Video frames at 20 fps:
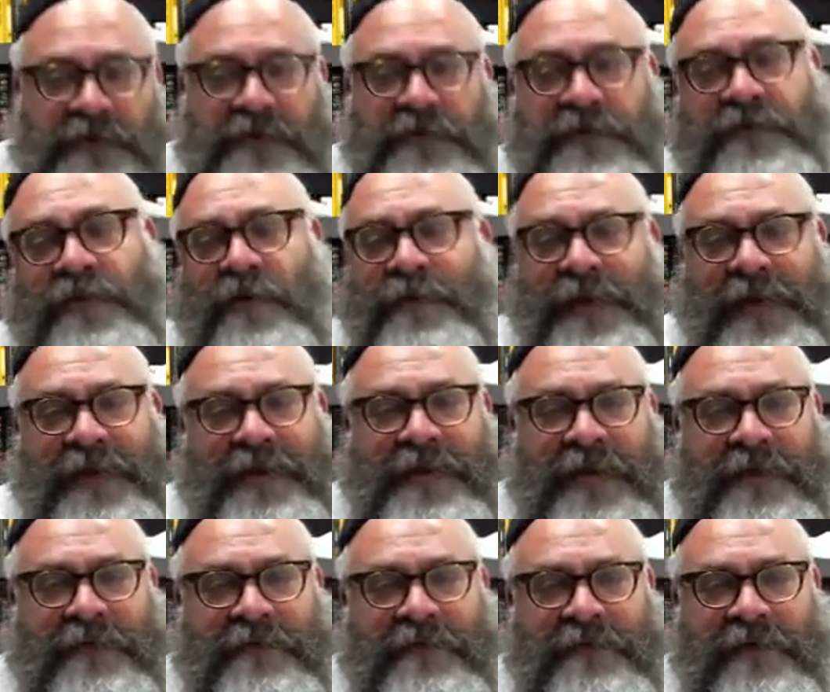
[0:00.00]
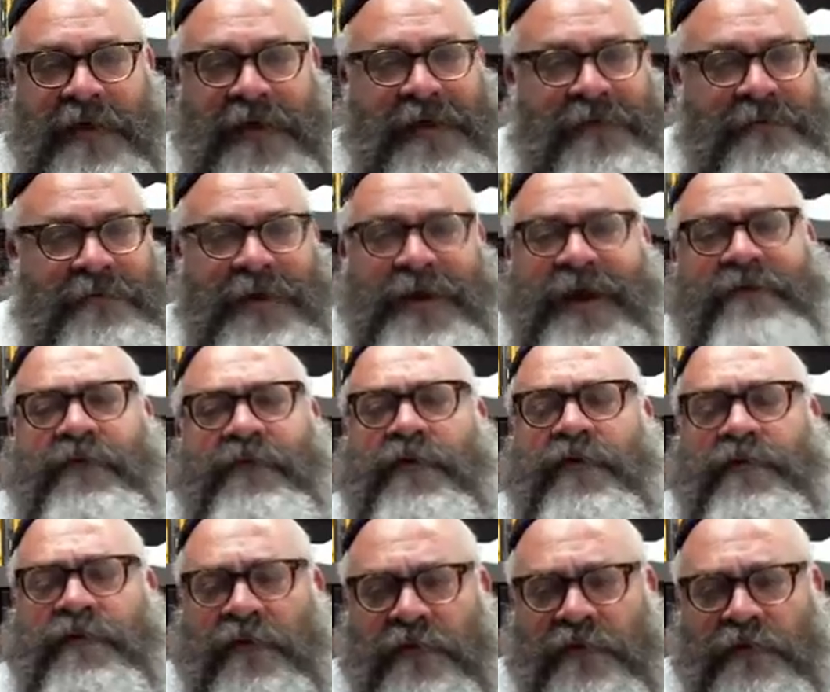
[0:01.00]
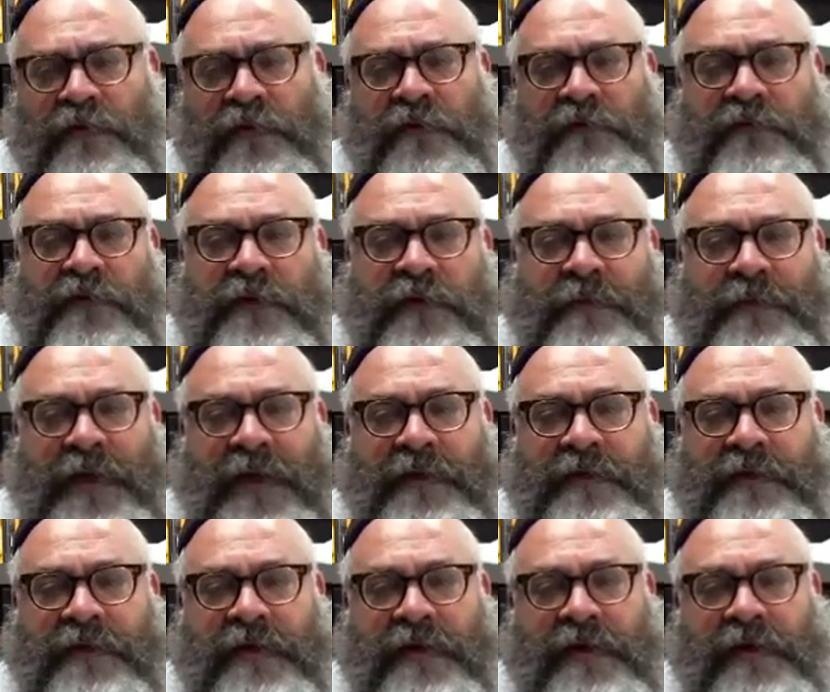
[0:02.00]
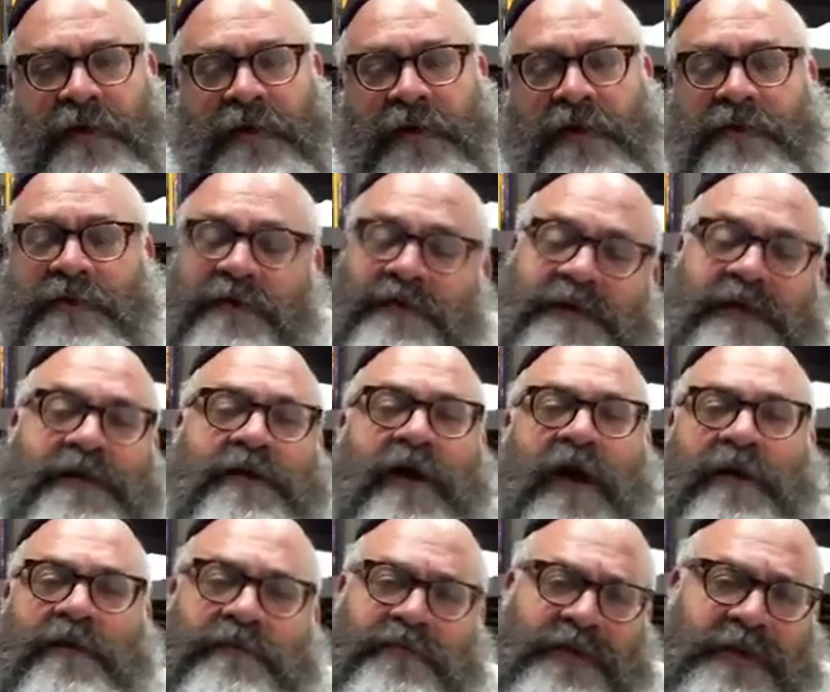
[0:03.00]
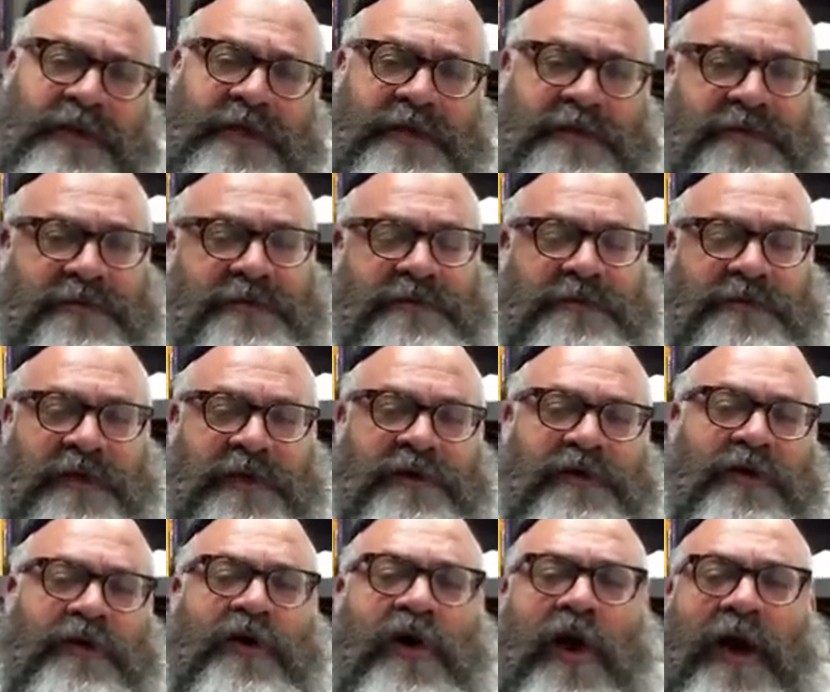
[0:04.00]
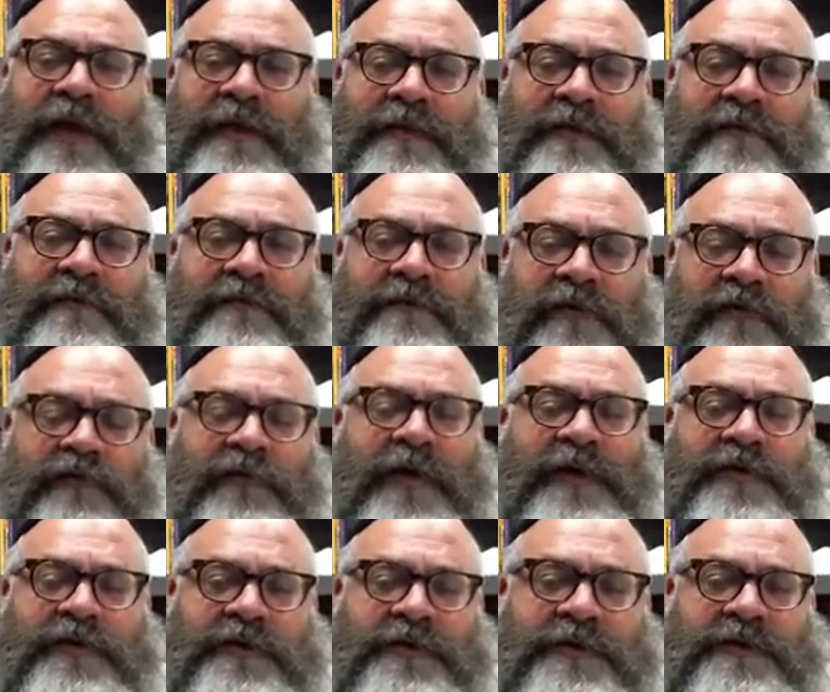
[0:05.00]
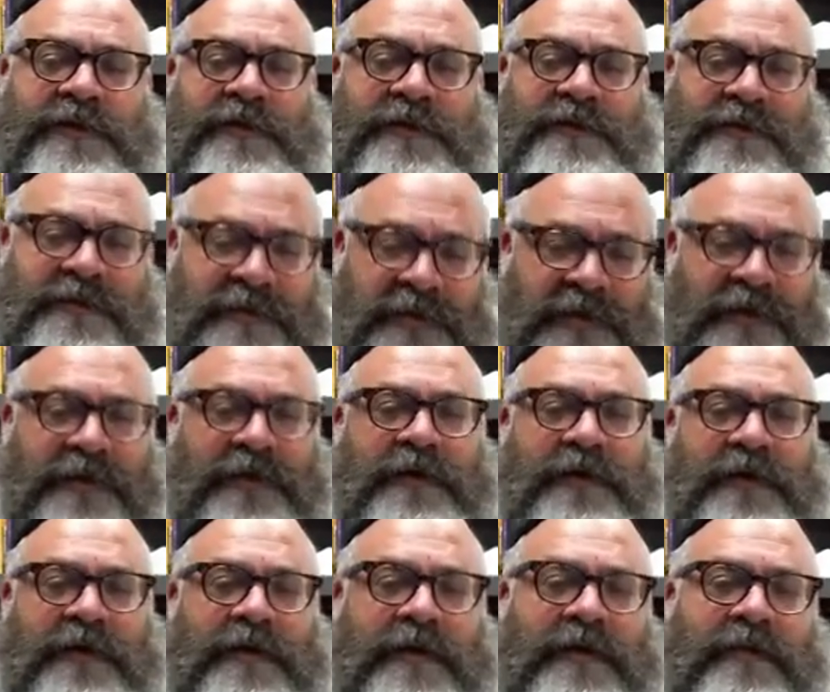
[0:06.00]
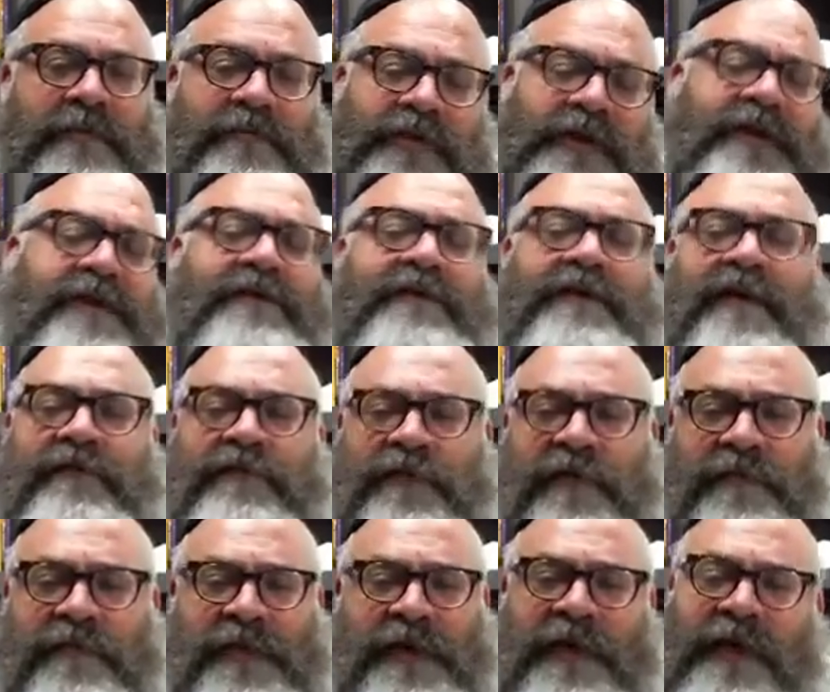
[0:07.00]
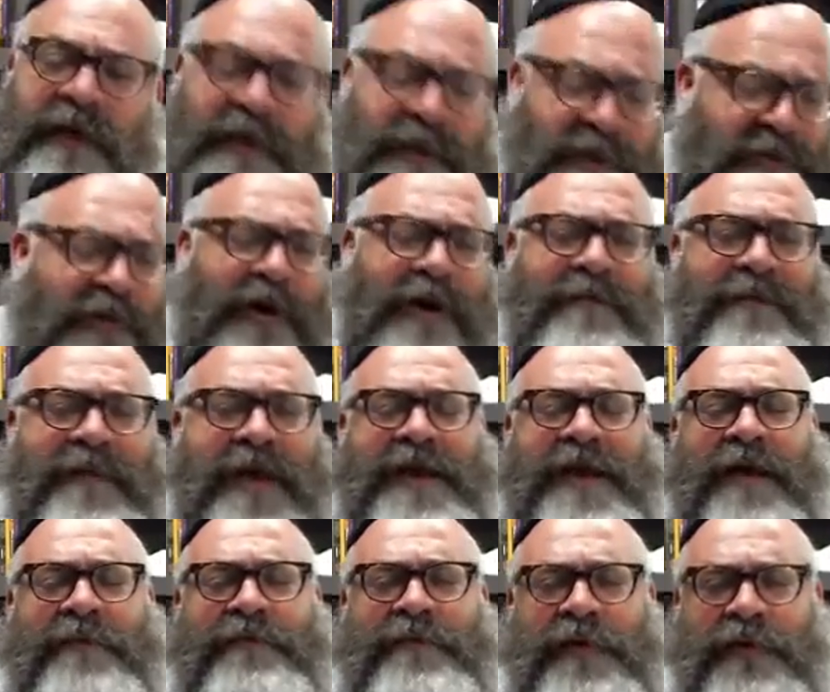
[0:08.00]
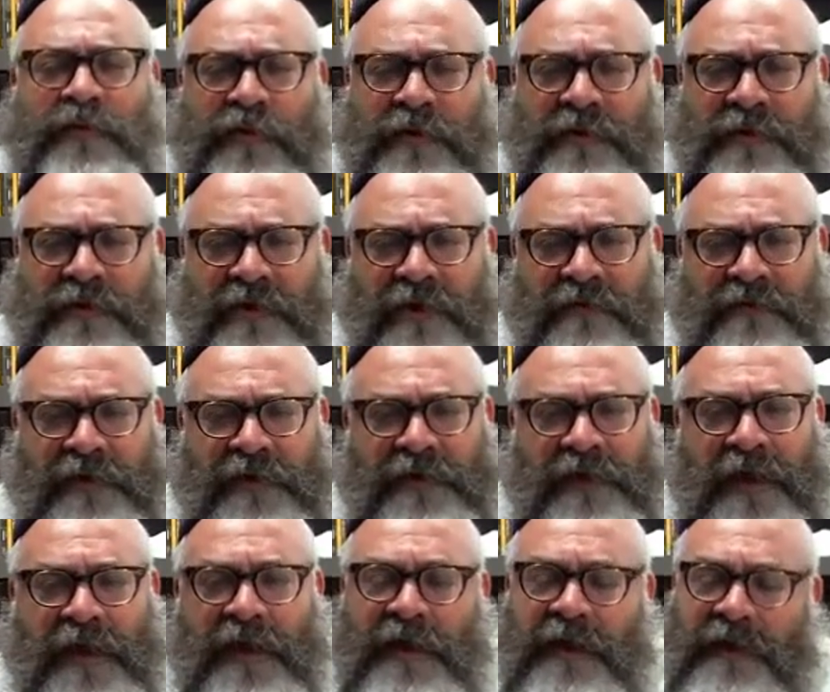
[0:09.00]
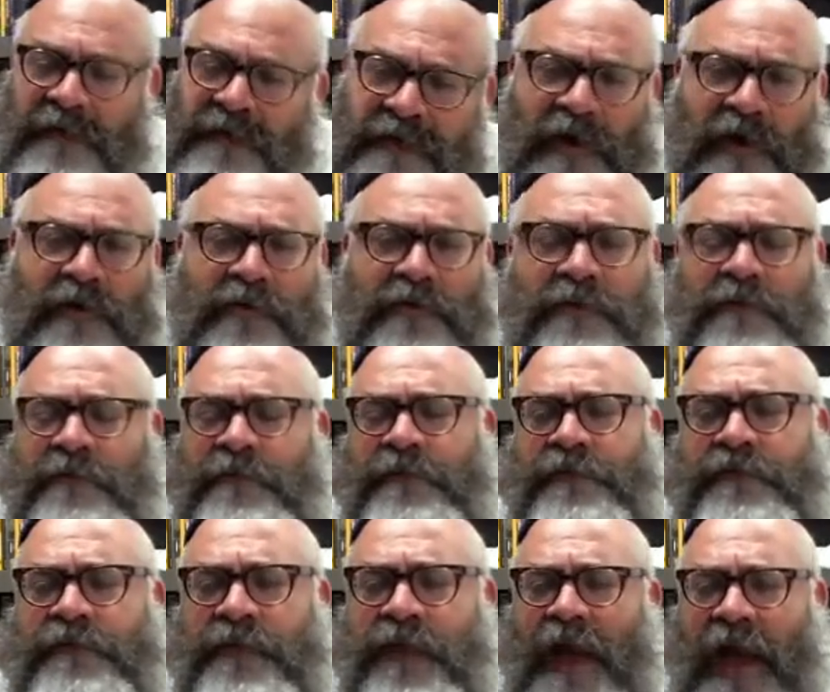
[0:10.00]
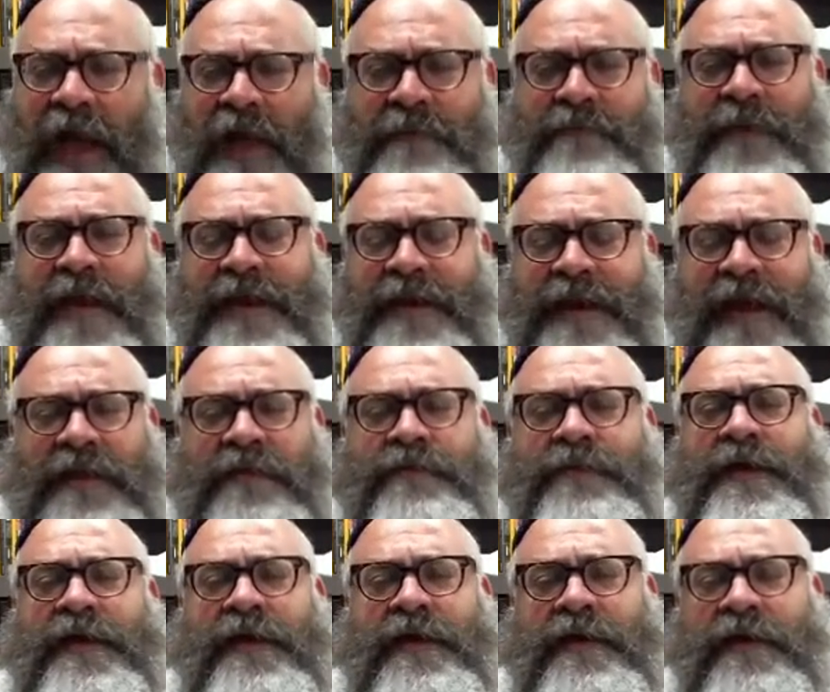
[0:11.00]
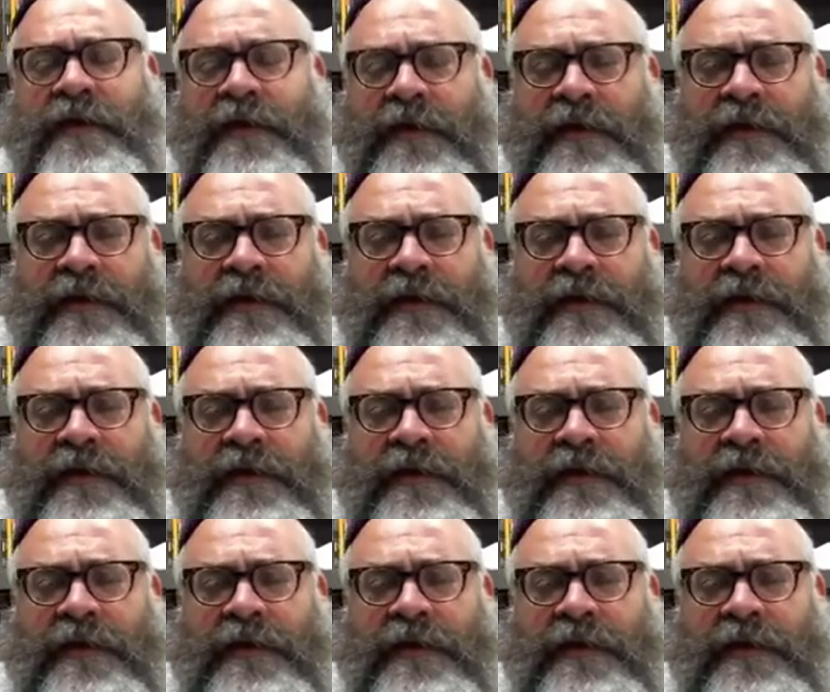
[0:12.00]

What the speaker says: so many things. We never heard those words from their mouth. They said, God, please, in your kindness, your graciousness, please give to me, though I may not be worthy of it, though I may not be